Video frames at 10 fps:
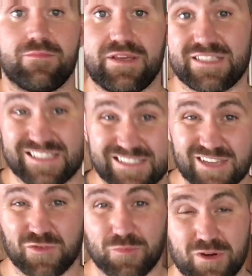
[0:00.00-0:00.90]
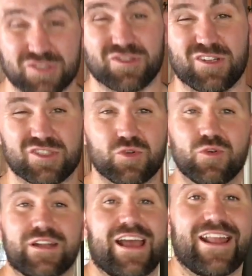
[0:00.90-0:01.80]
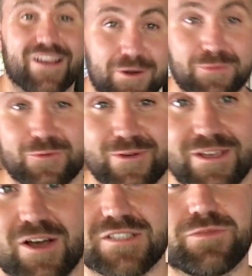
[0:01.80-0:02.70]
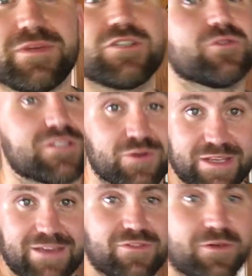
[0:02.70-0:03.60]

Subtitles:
being successful in martial arts school, and I had a couple of really awesome mentors. I want to give